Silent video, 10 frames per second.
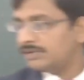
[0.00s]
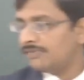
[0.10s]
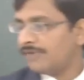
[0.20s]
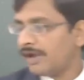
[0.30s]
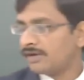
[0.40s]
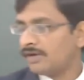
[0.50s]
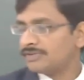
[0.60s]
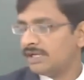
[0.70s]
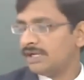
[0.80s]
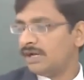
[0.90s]
with a factor
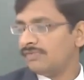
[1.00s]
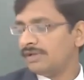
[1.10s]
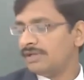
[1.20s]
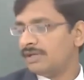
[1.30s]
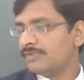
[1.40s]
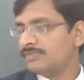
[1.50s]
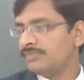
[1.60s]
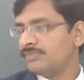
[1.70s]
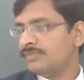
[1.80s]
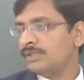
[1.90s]
of sin alpha here.
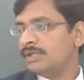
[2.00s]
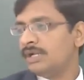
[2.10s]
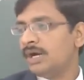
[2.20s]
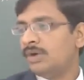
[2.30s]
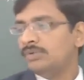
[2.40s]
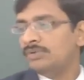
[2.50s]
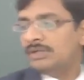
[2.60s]
Now